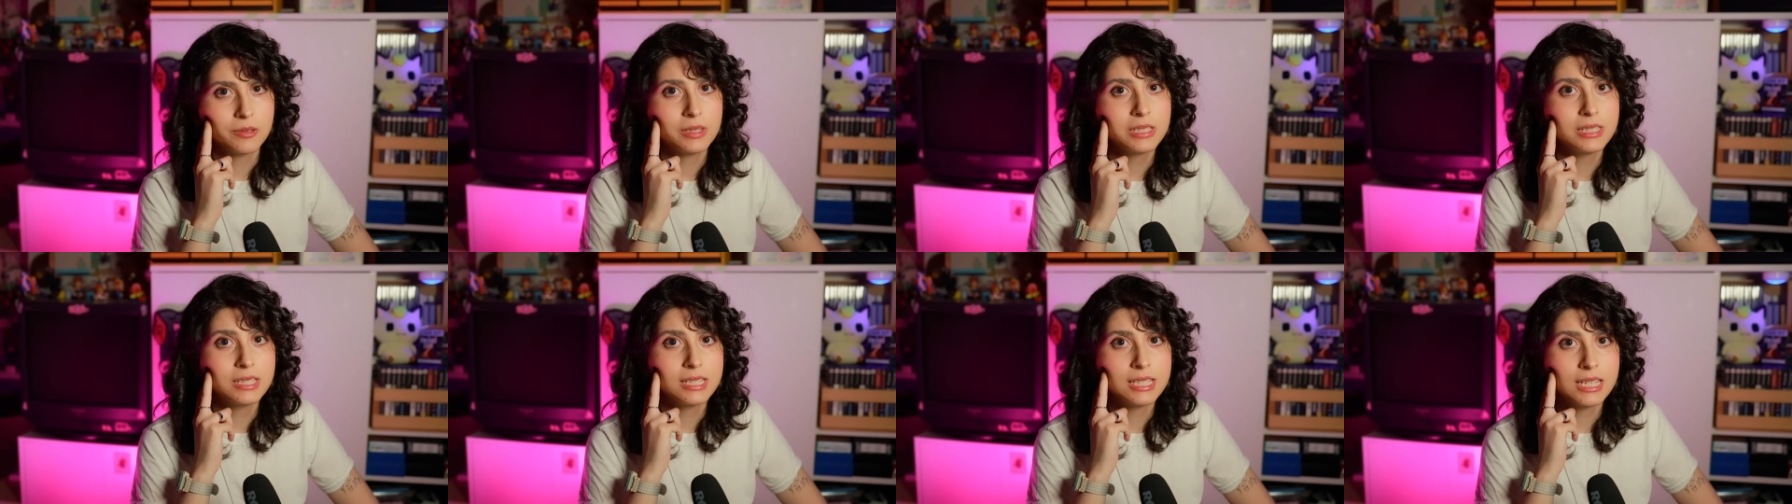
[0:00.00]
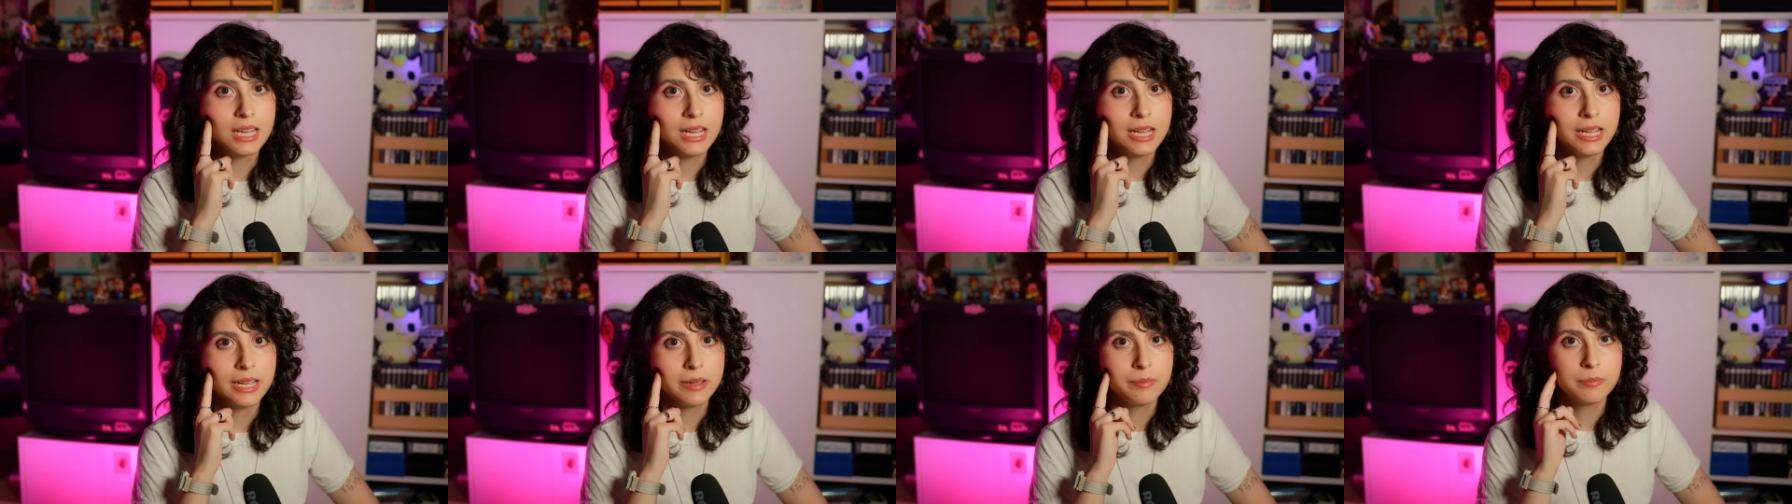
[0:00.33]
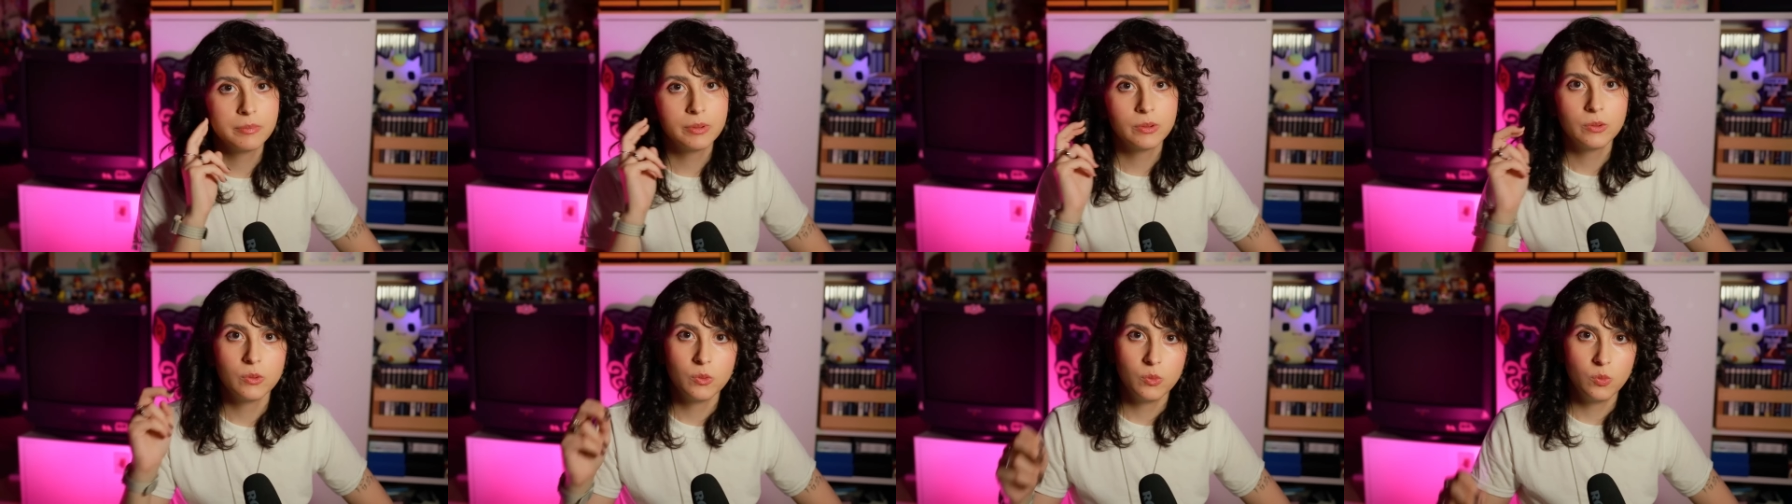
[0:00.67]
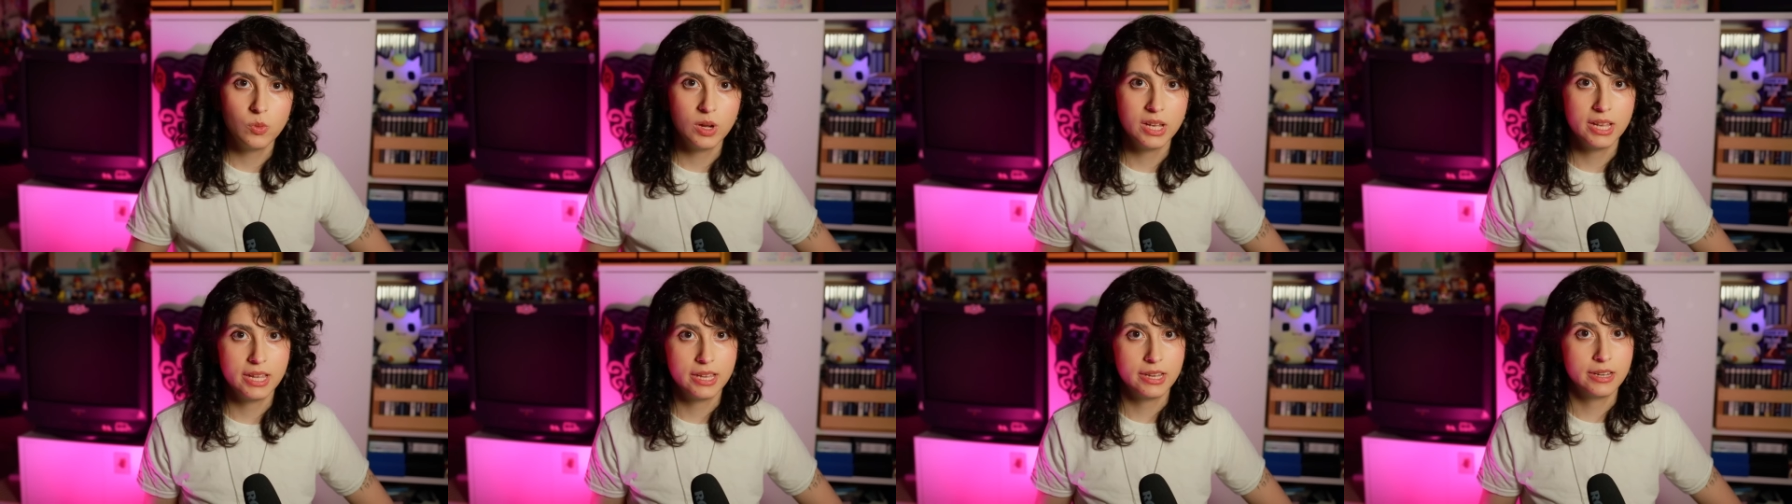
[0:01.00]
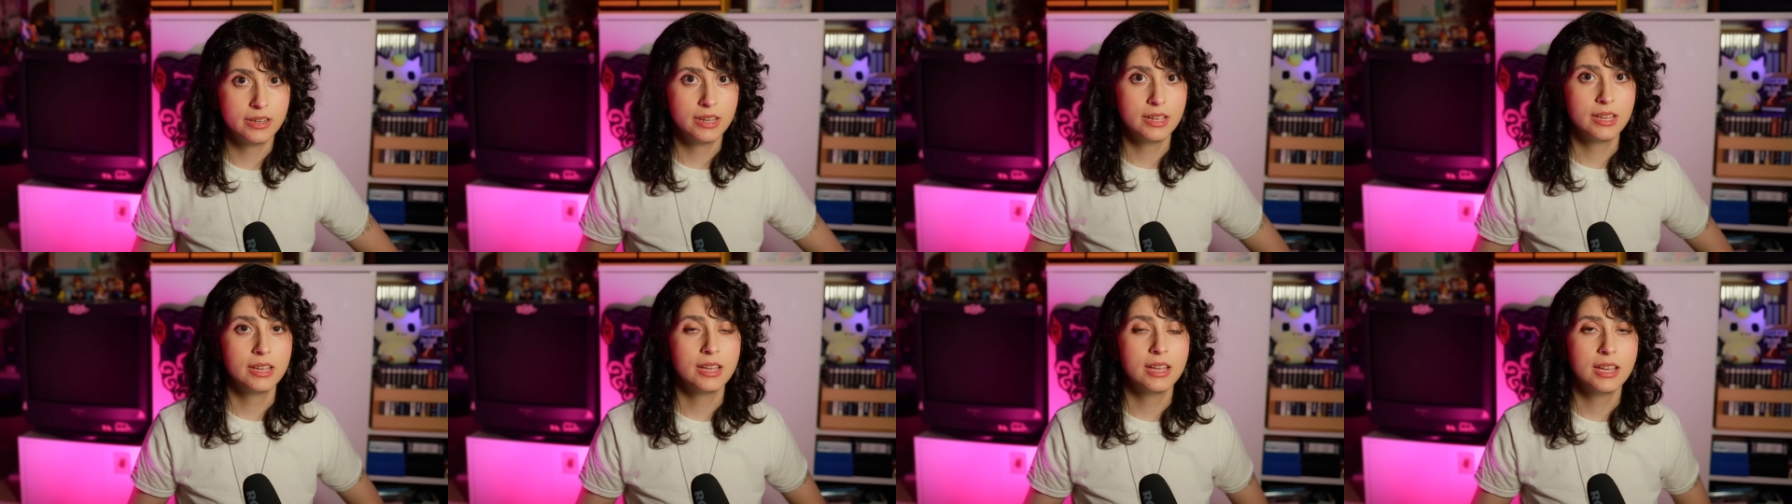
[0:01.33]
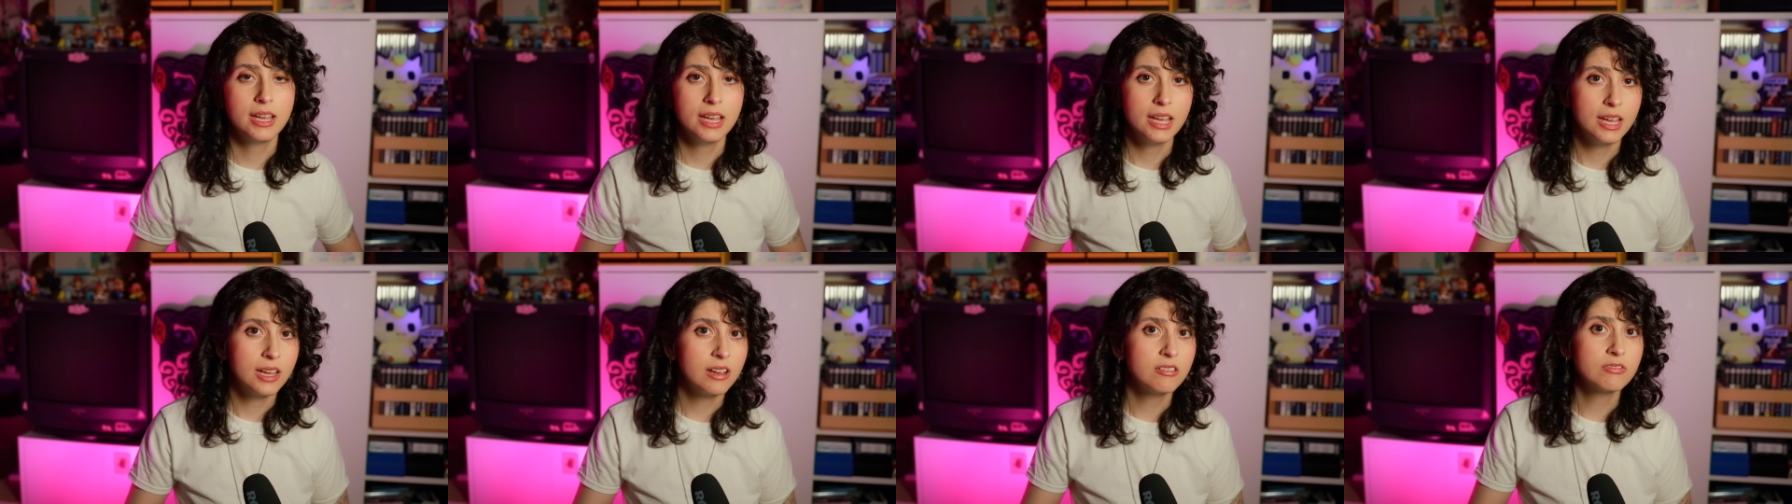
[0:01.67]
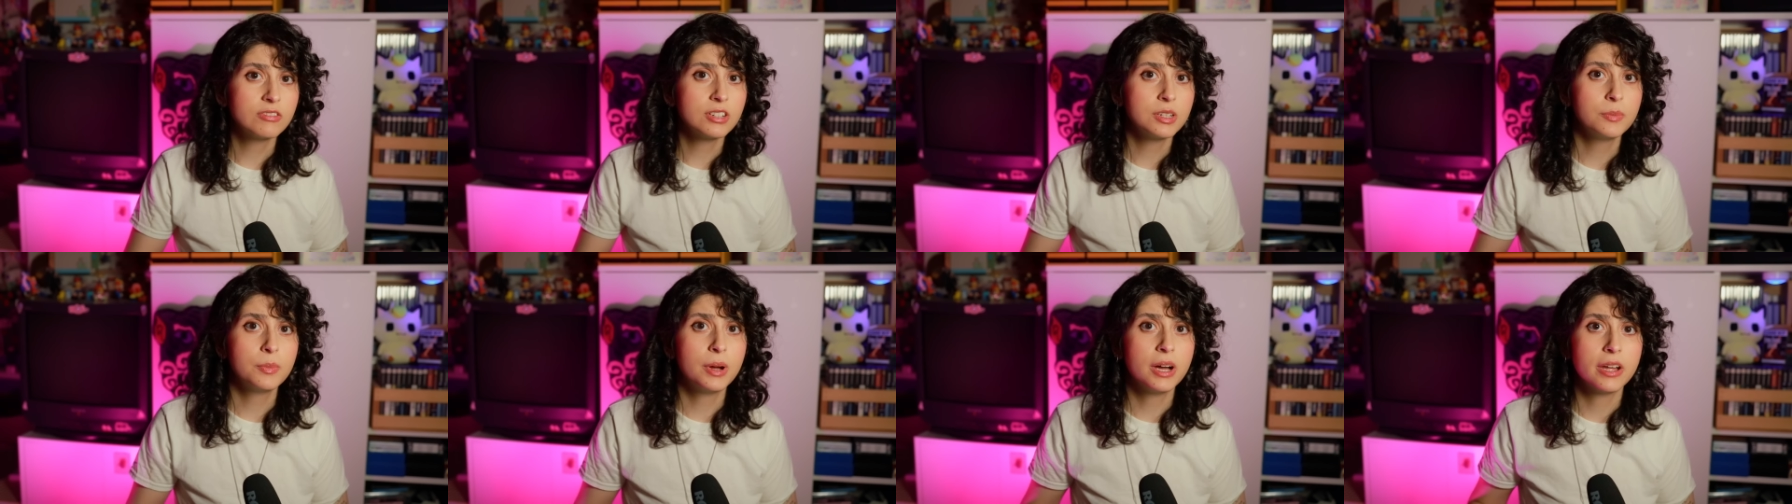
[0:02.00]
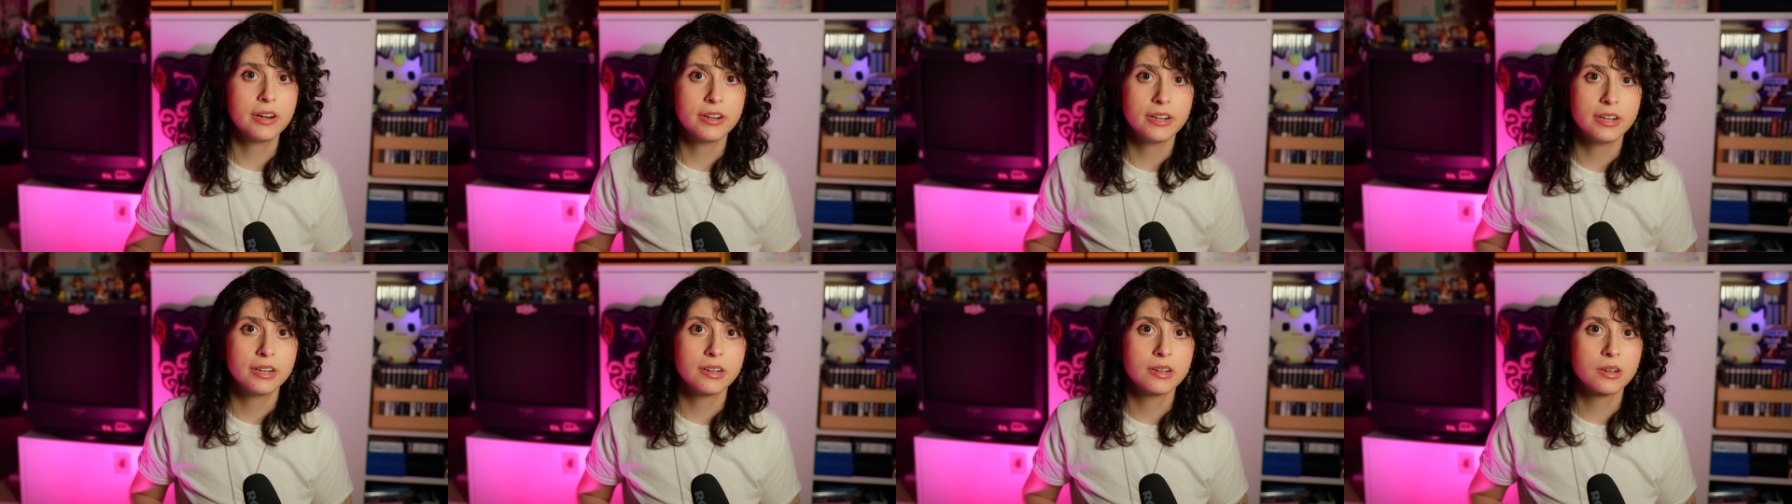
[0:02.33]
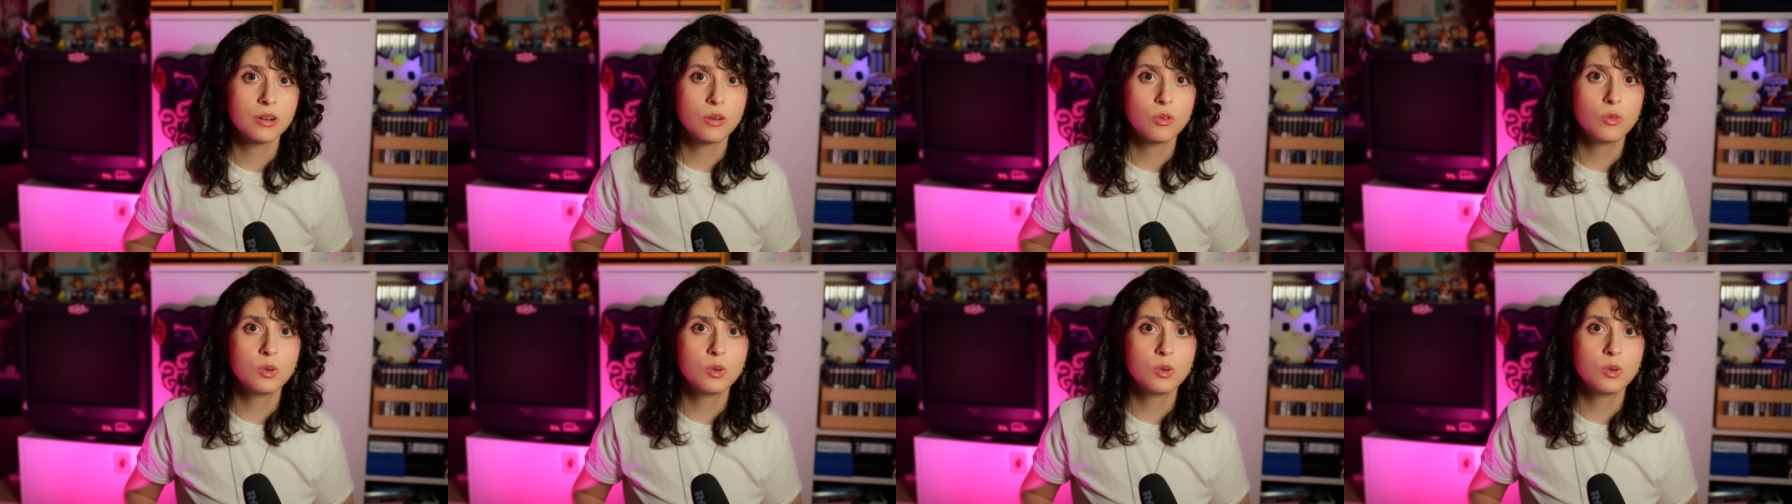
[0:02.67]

was a time when every modder